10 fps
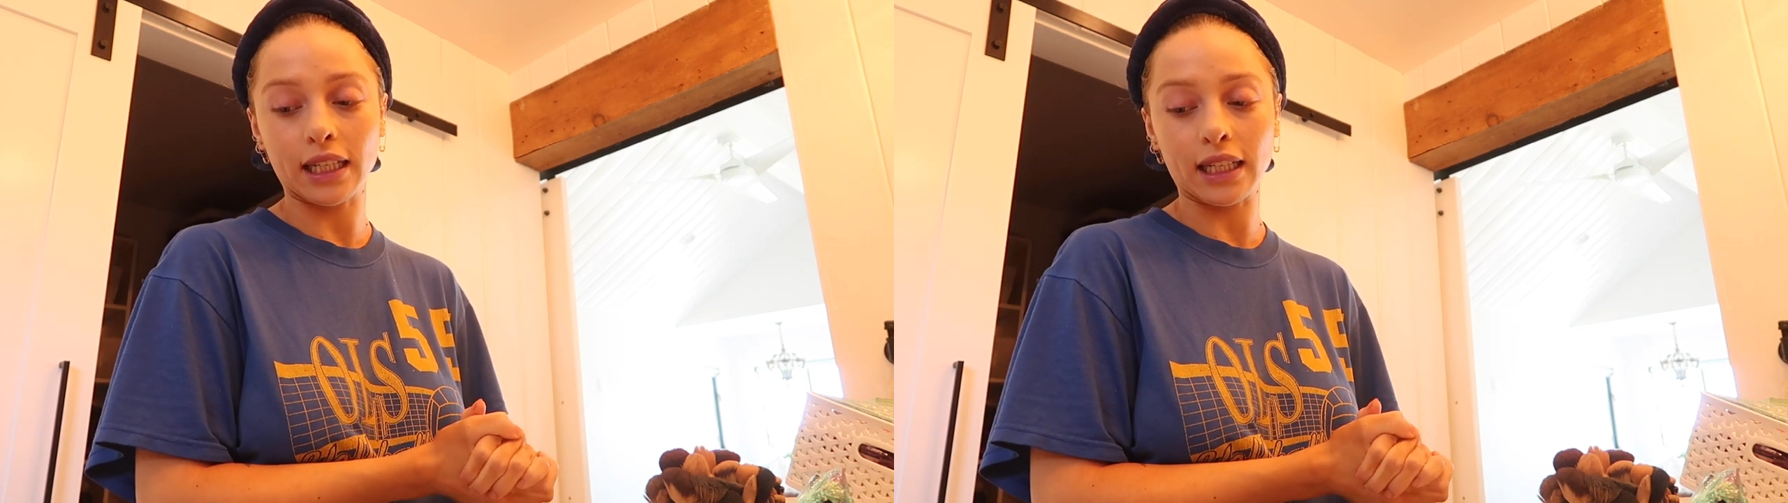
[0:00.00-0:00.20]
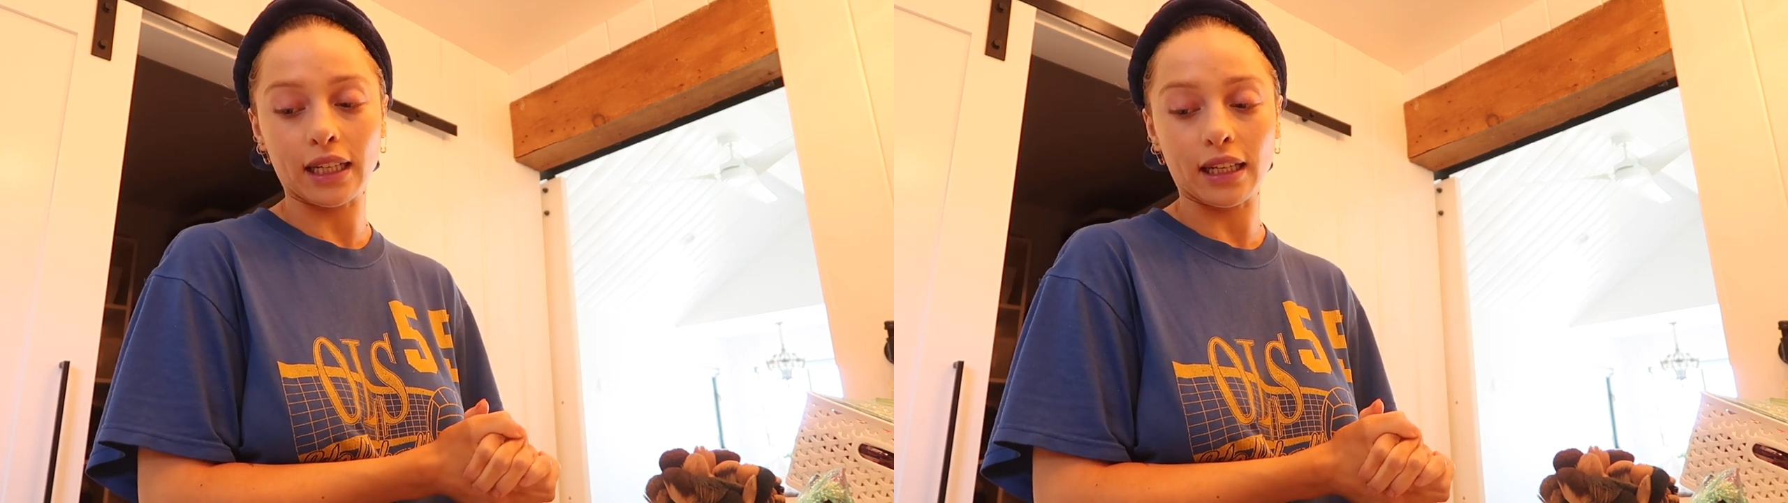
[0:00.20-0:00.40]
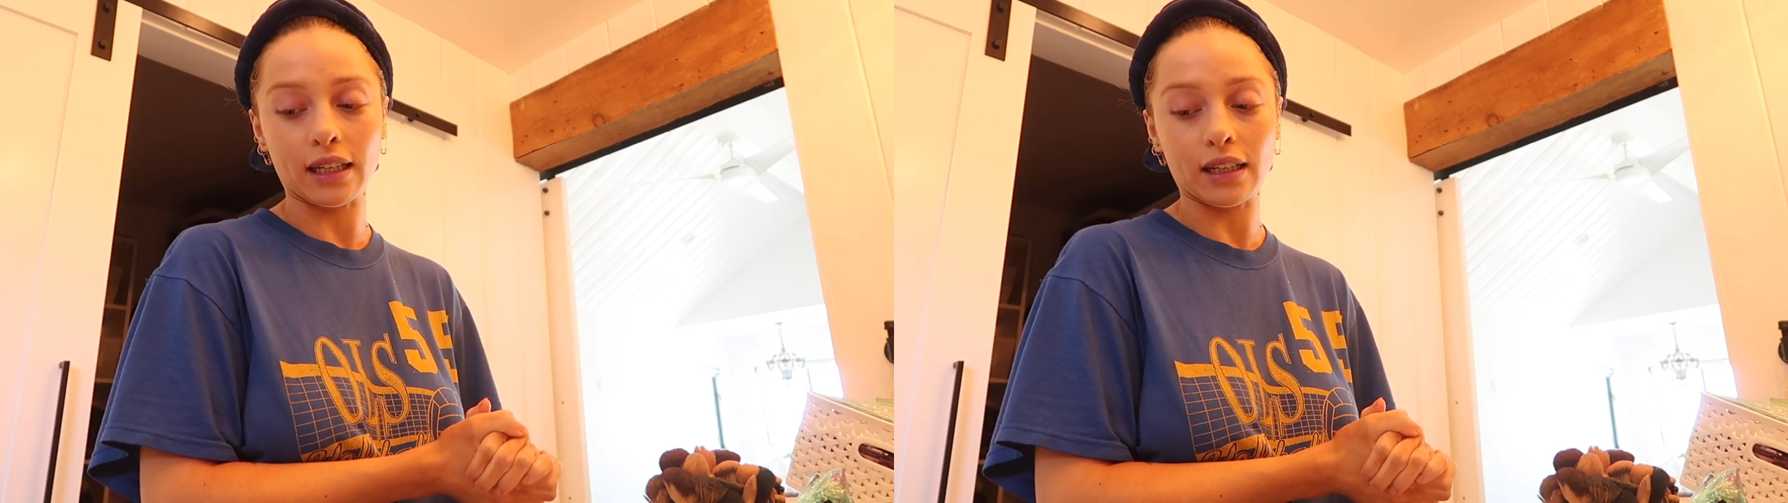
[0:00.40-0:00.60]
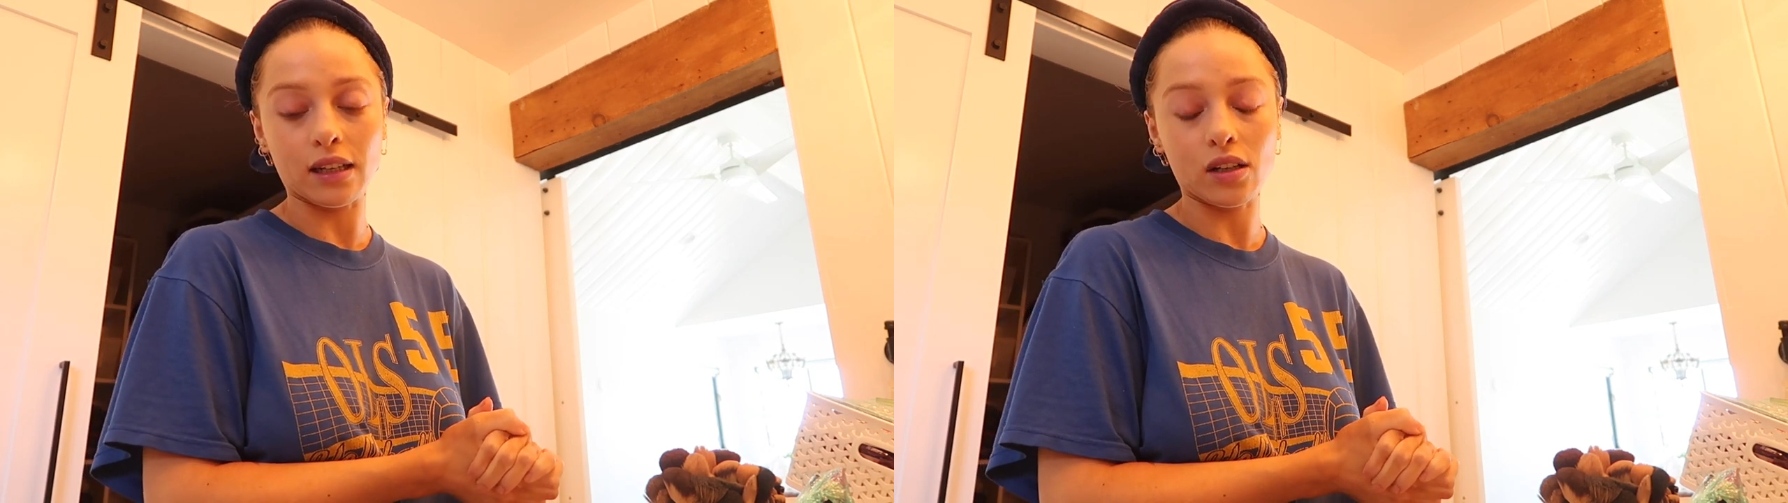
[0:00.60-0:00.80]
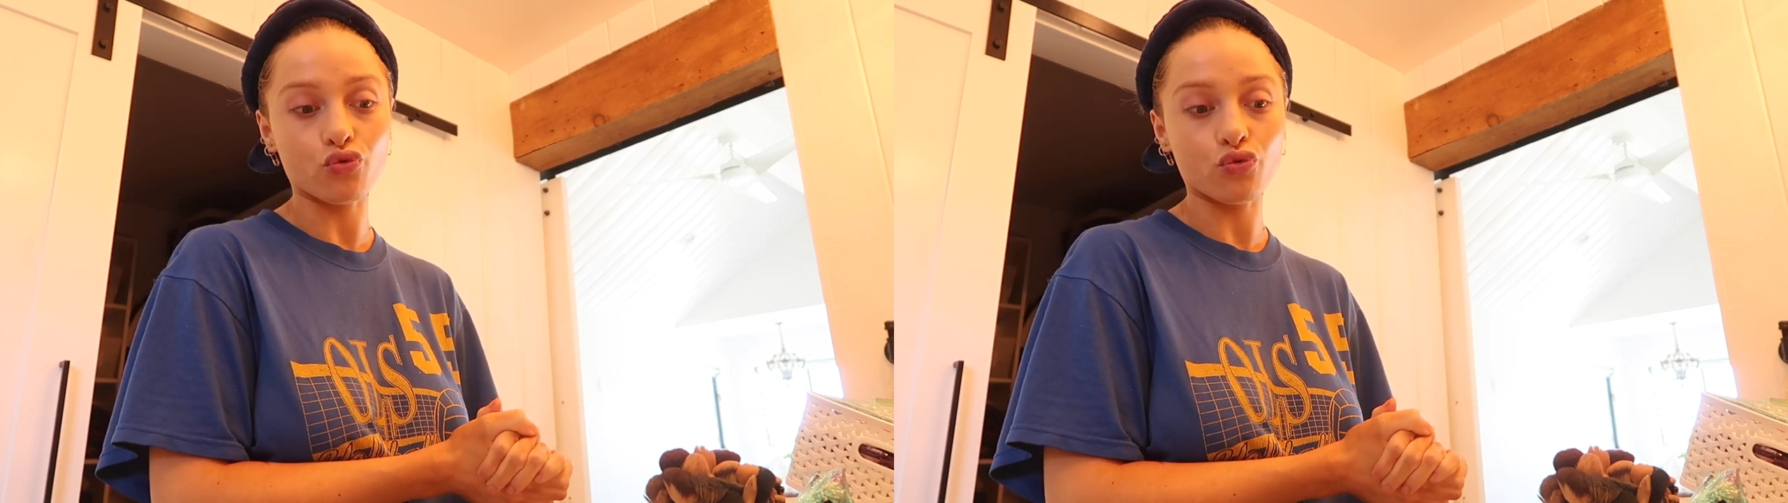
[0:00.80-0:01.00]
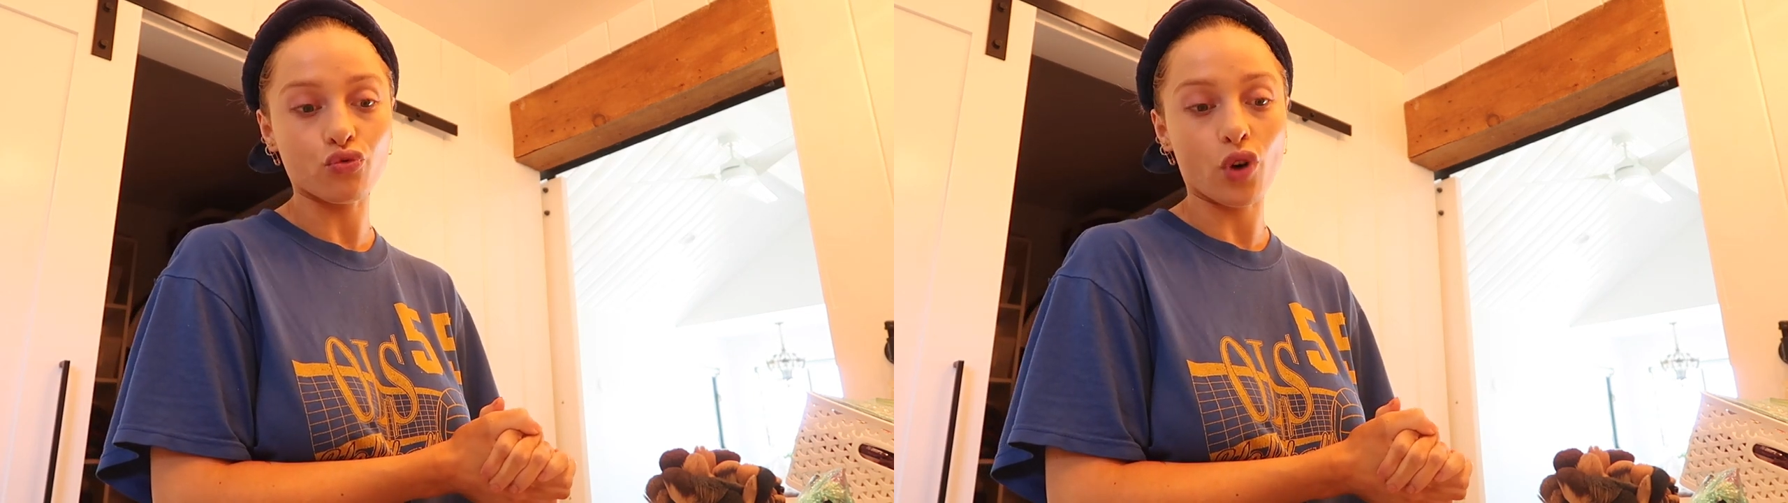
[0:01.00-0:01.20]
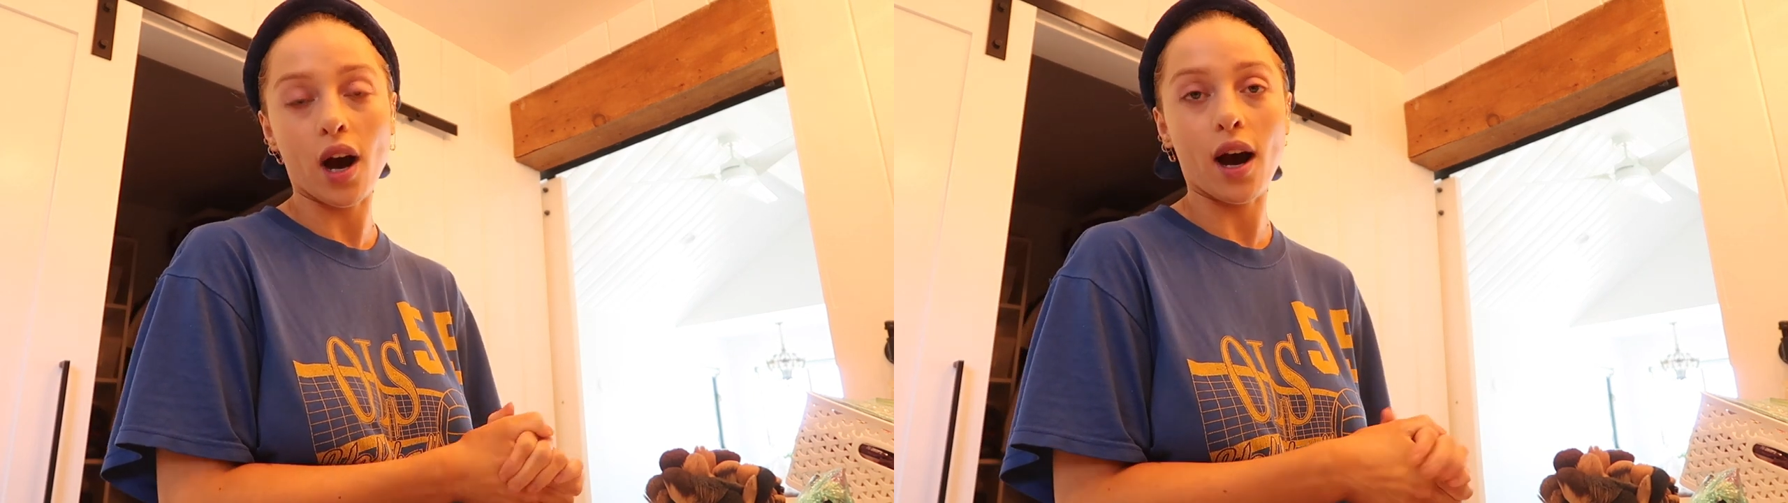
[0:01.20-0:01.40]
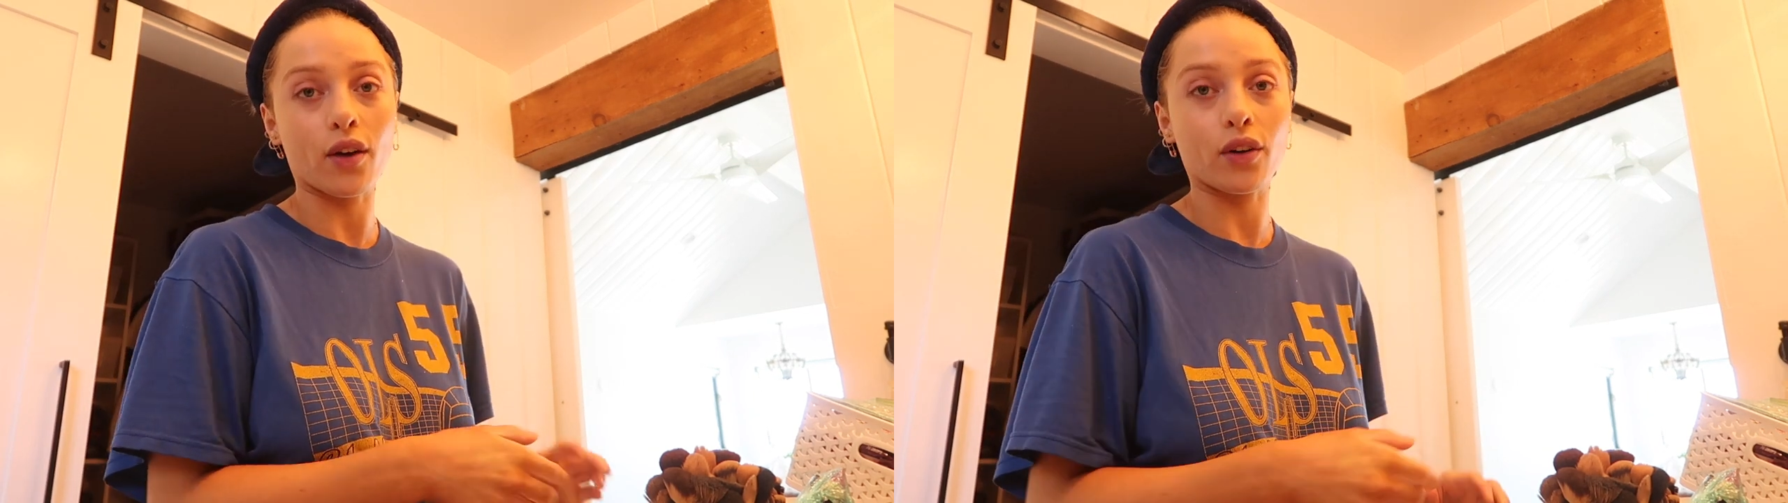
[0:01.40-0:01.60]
in, I